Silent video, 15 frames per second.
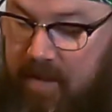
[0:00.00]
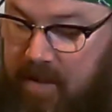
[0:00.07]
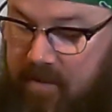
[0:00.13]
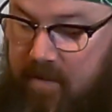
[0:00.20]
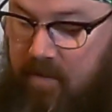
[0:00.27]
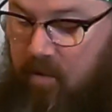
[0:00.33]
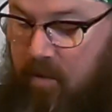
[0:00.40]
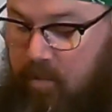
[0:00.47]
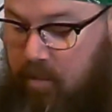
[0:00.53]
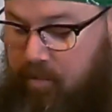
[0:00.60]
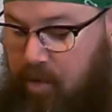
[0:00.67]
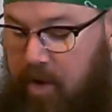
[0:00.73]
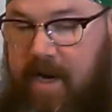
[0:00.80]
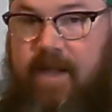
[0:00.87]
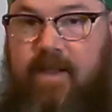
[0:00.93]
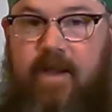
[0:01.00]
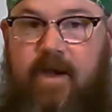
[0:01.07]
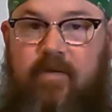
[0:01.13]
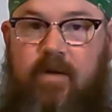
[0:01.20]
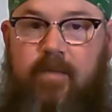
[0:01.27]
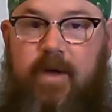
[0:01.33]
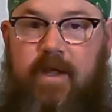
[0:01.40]
The normal brand that
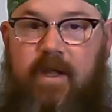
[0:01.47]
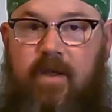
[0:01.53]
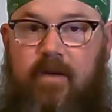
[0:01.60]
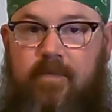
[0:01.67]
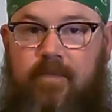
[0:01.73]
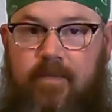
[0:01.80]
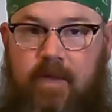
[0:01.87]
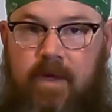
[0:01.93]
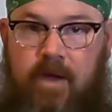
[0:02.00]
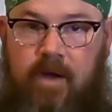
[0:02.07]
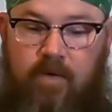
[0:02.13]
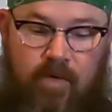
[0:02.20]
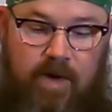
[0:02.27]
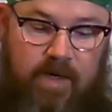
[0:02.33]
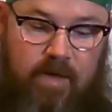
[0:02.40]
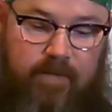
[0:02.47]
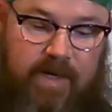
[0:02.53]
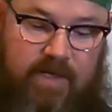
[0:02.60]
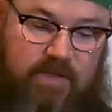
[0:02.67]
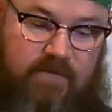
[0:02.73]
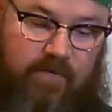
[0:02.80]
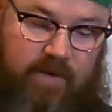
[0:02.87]
everybody
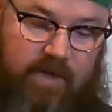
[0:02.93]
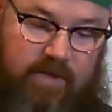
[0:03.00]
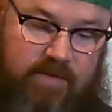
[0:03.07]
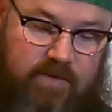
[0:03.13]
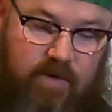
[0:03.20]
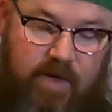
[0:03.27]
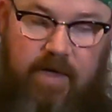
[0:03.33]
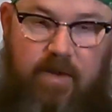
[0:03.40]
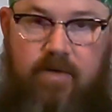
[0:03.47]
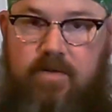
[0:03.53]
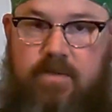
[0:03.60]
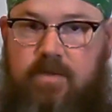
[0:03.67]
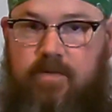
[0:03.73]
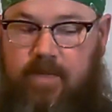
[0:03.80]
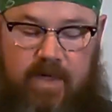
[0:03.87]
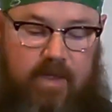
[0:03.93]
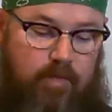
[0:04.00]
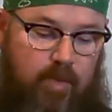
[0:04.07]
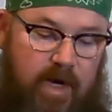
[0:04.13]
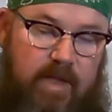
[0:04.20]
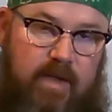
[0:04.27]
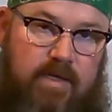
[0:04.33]
recommends for these trailers, and the
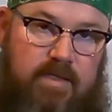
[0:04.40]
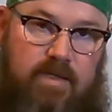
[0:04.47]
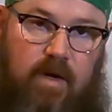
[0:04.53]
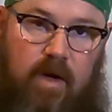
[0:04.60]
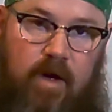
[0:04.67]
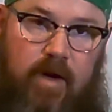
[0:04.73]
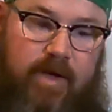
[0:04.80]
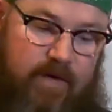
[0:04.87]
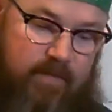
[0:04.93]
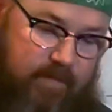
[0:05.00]
brand that's on it,